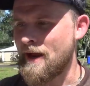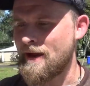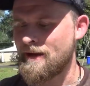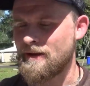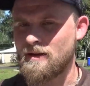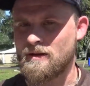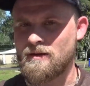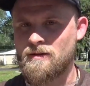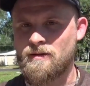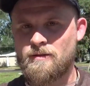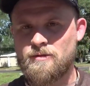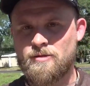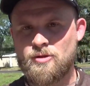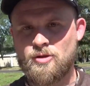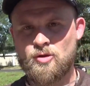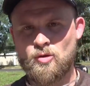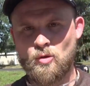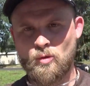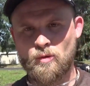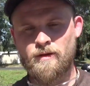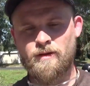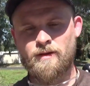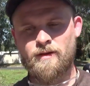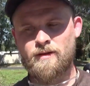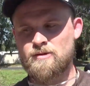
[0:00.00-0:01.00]
I had to
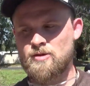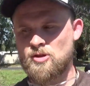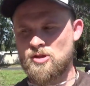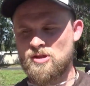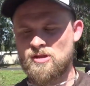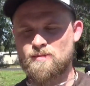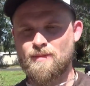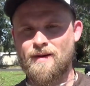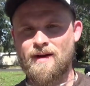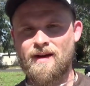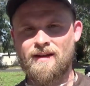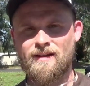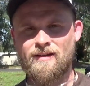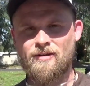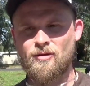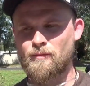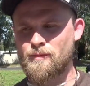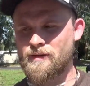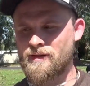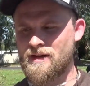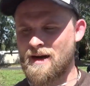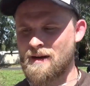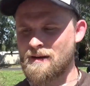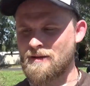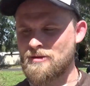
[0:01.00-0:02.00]
shorten it just by a little
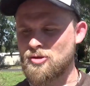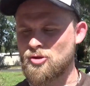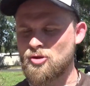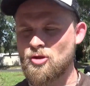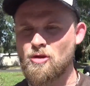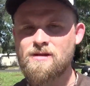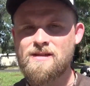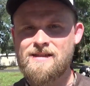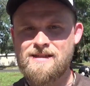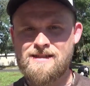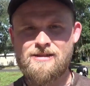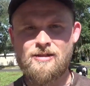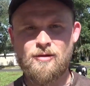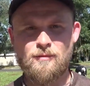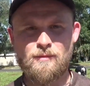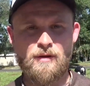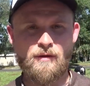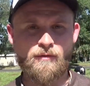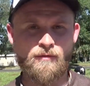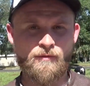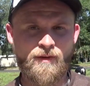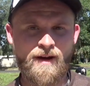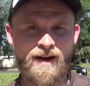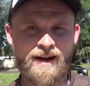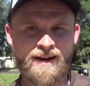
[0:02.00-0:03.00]
bit. I should still be
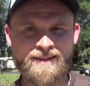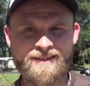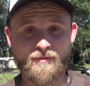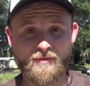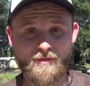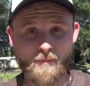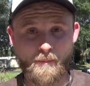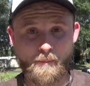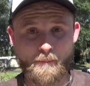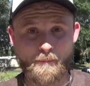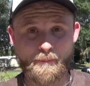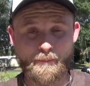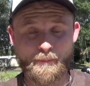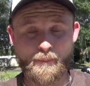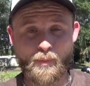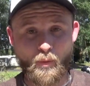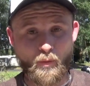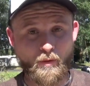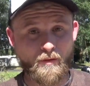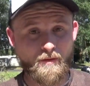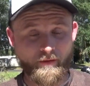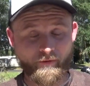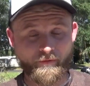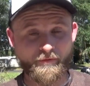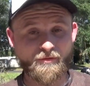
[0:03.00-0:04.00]
fine for the
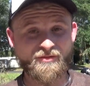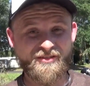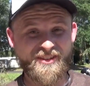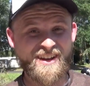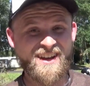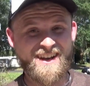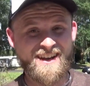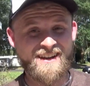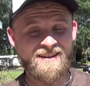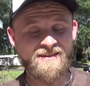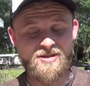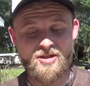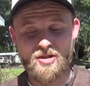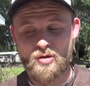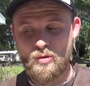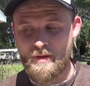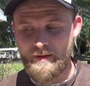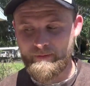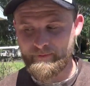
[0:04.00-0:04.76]
board to fit into